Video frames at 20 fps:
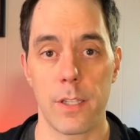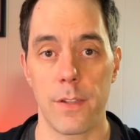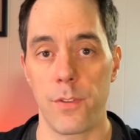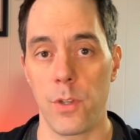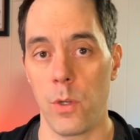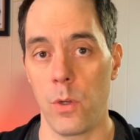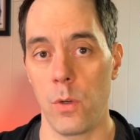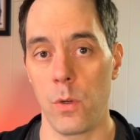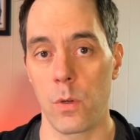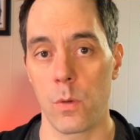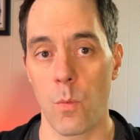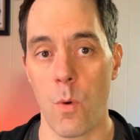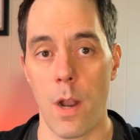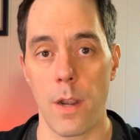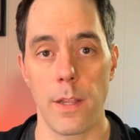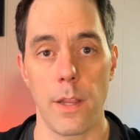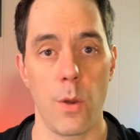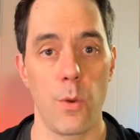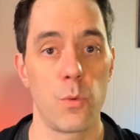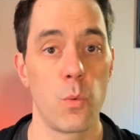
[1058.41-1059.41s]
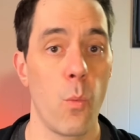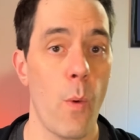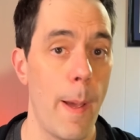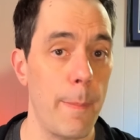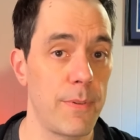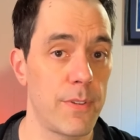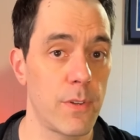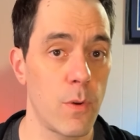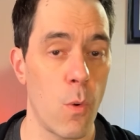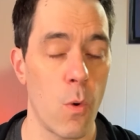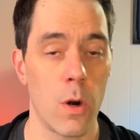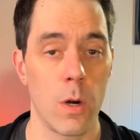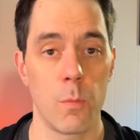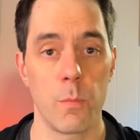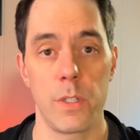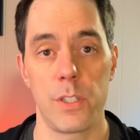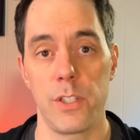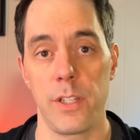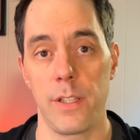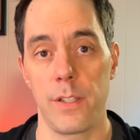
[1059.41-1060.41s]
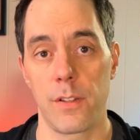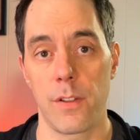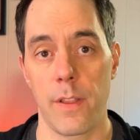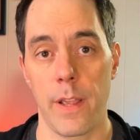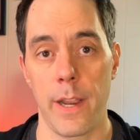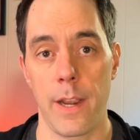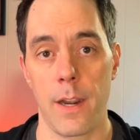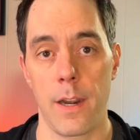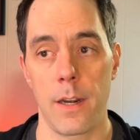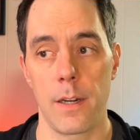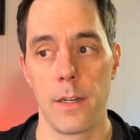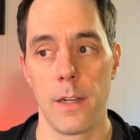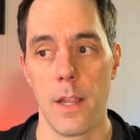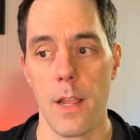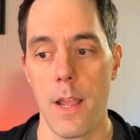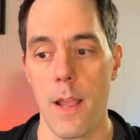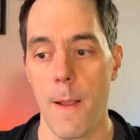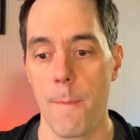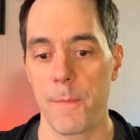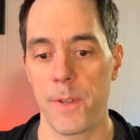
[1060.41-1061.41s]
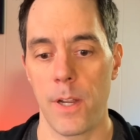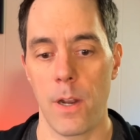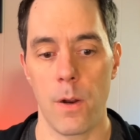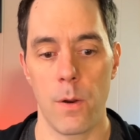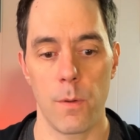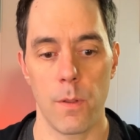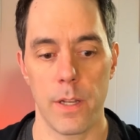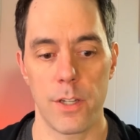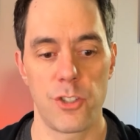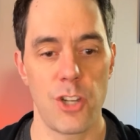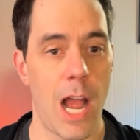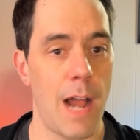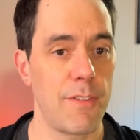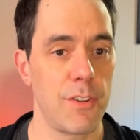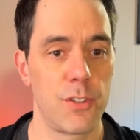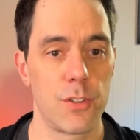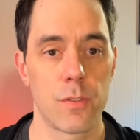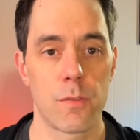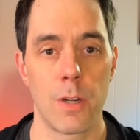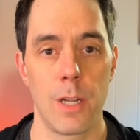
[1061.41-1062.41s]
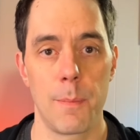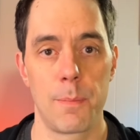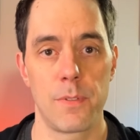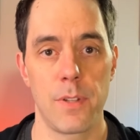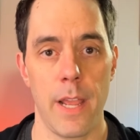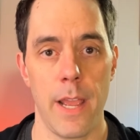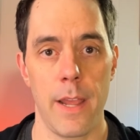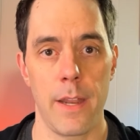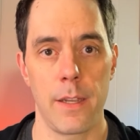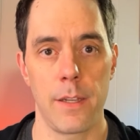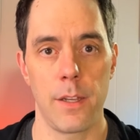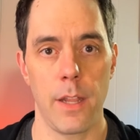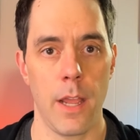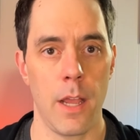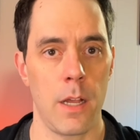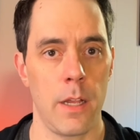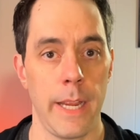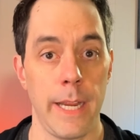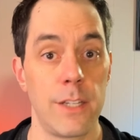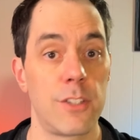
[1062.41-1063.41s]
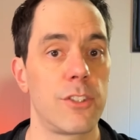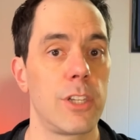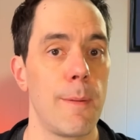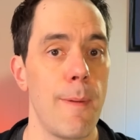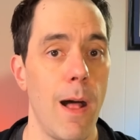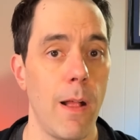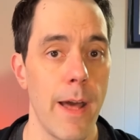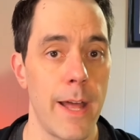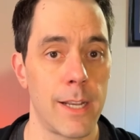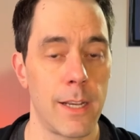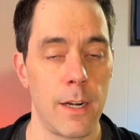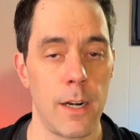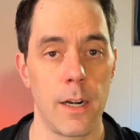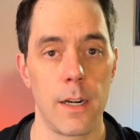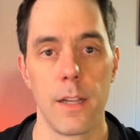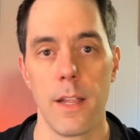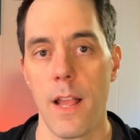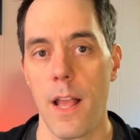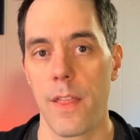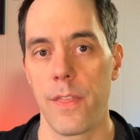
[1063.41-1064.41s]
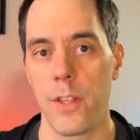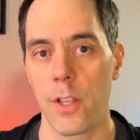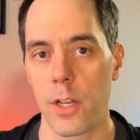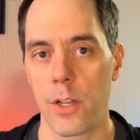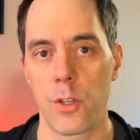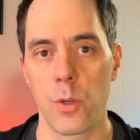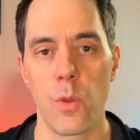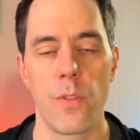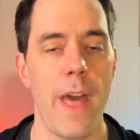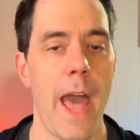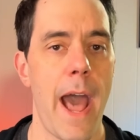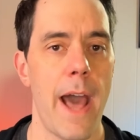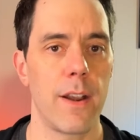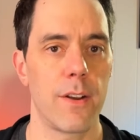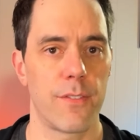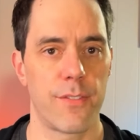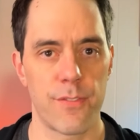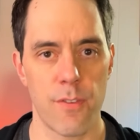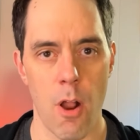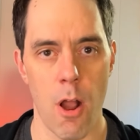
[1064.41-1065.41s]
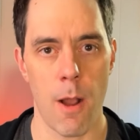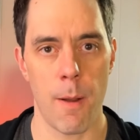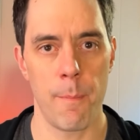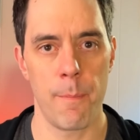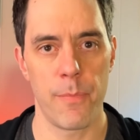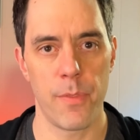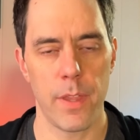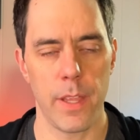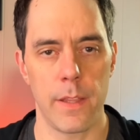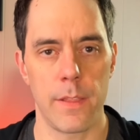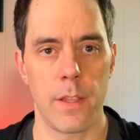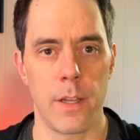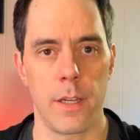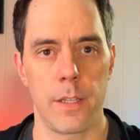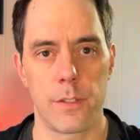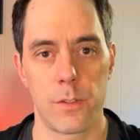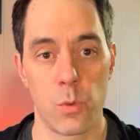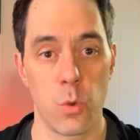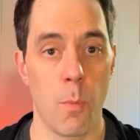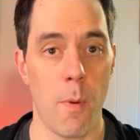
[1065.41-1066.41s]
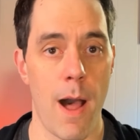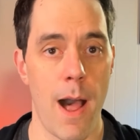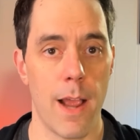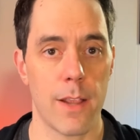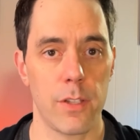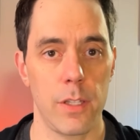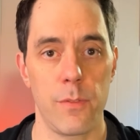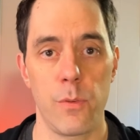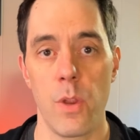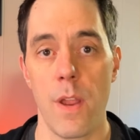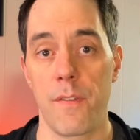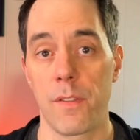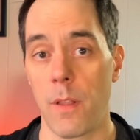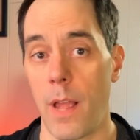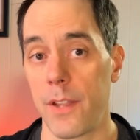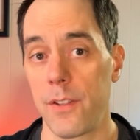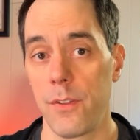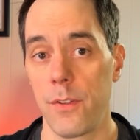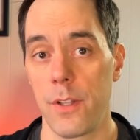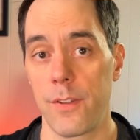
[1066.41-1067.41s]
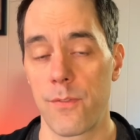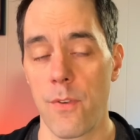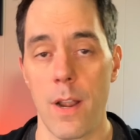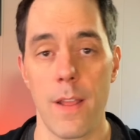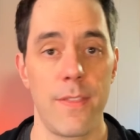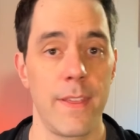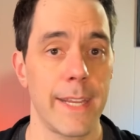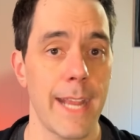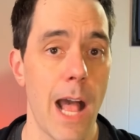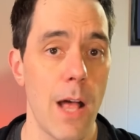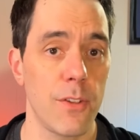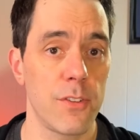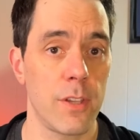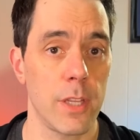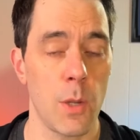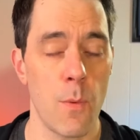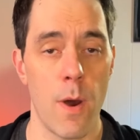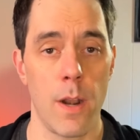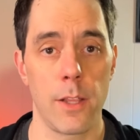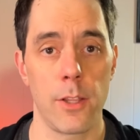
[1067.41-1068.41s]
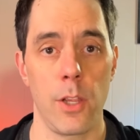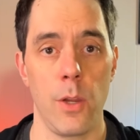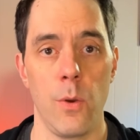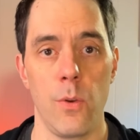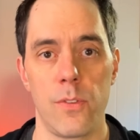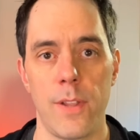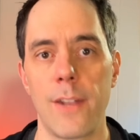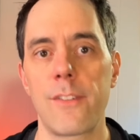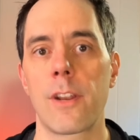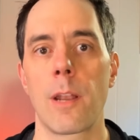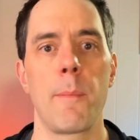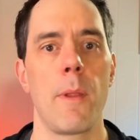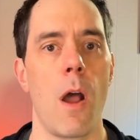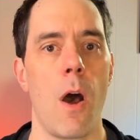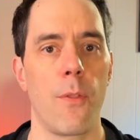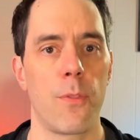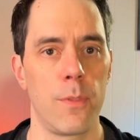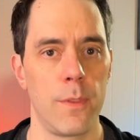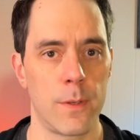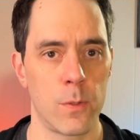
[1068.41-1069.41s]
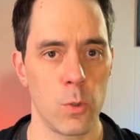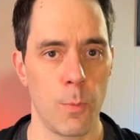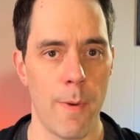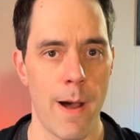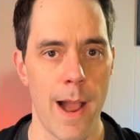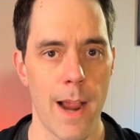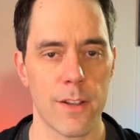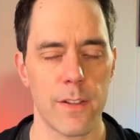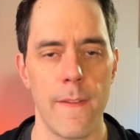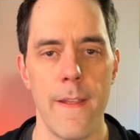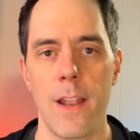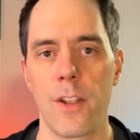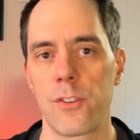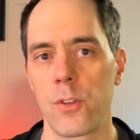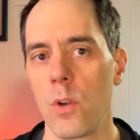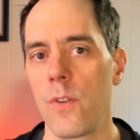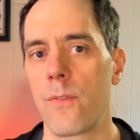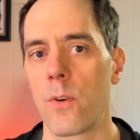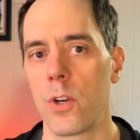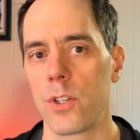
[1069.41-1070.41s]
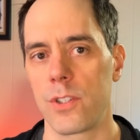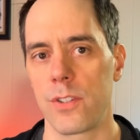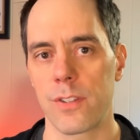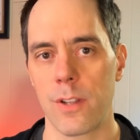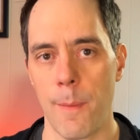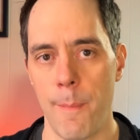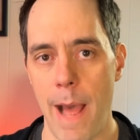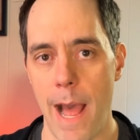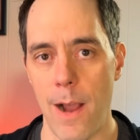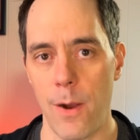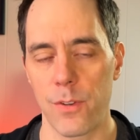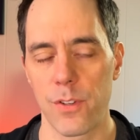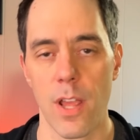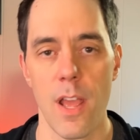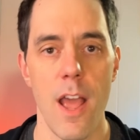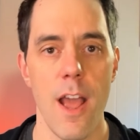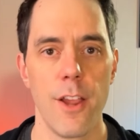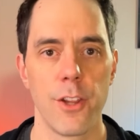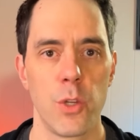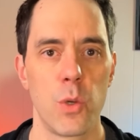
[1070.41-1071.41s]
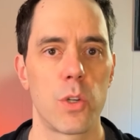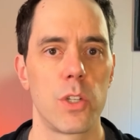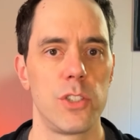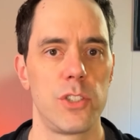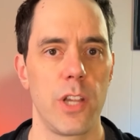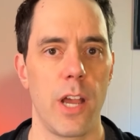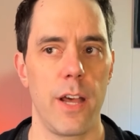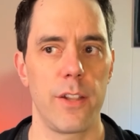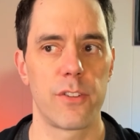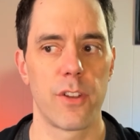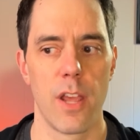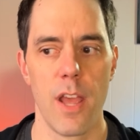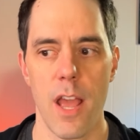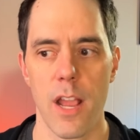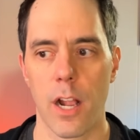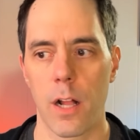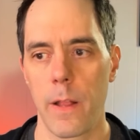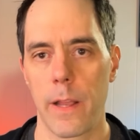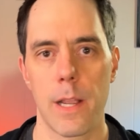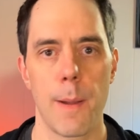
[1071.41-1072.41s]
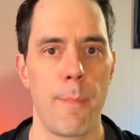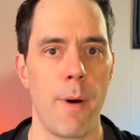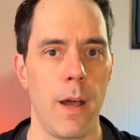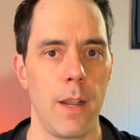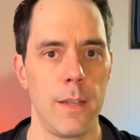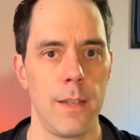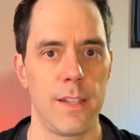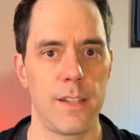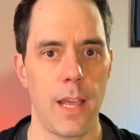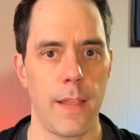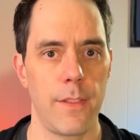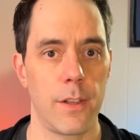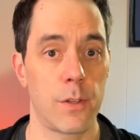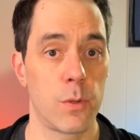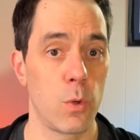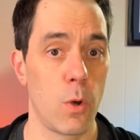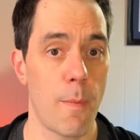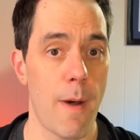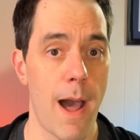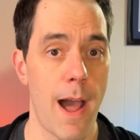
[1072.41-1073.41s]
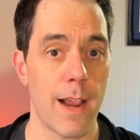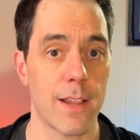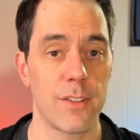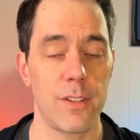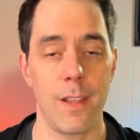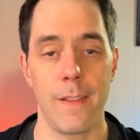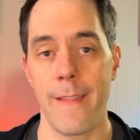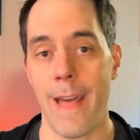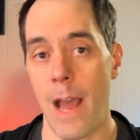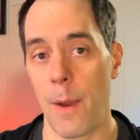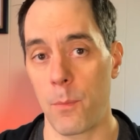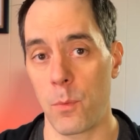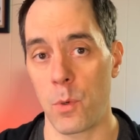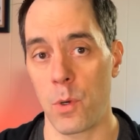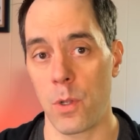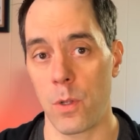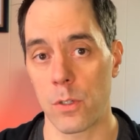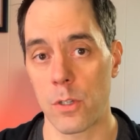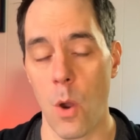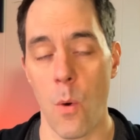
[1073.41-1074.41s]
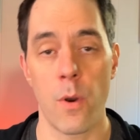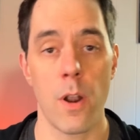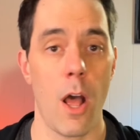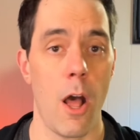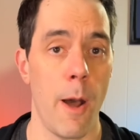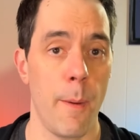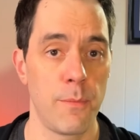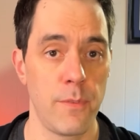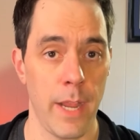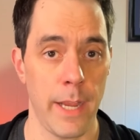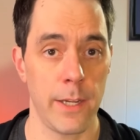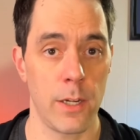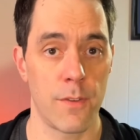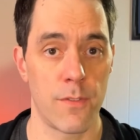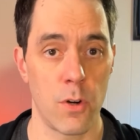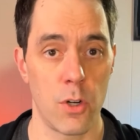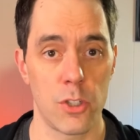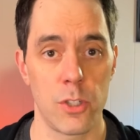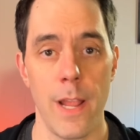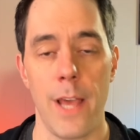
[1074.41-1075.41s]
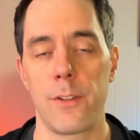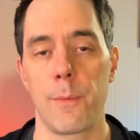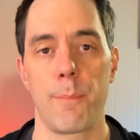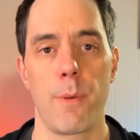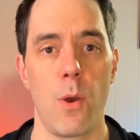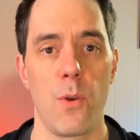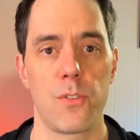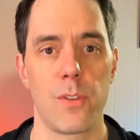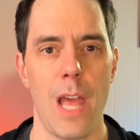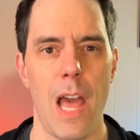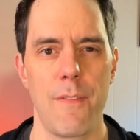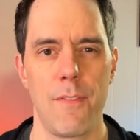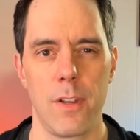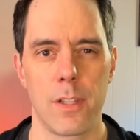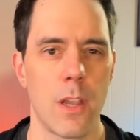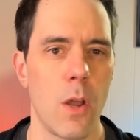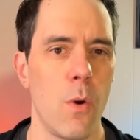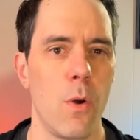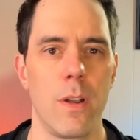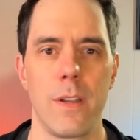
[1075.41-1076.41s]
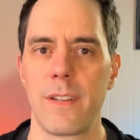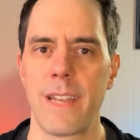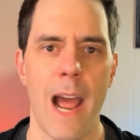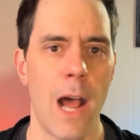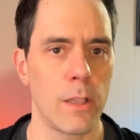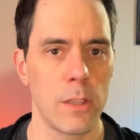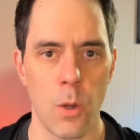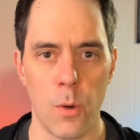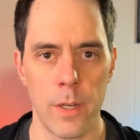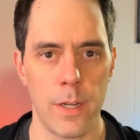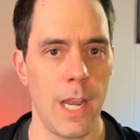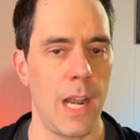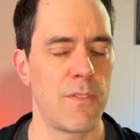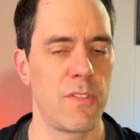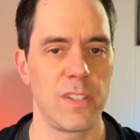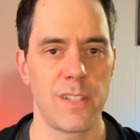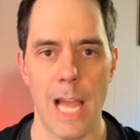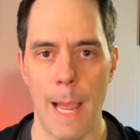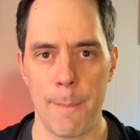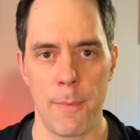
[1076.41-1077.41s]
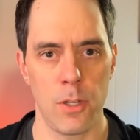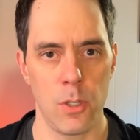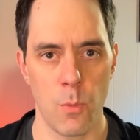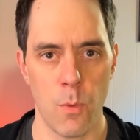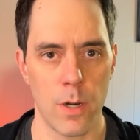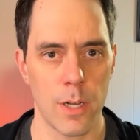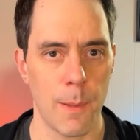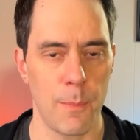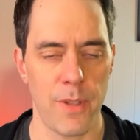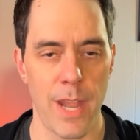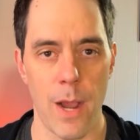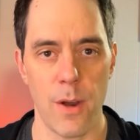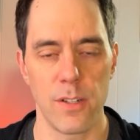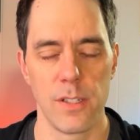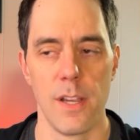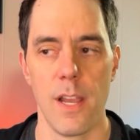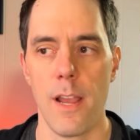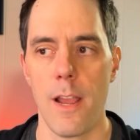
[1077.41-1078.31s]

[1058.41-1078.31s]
If you want to use WebStorm, which is their a JavaScript and HTML editor, you can do that from the toolbox. If you have licenses for anything else that you want to use, that's going to be all through the toolbox. And then as new versions come out, you can just click a button inside the toolbox, and that will go and update your version, as opposed to having to go and download it every time a new one comes out.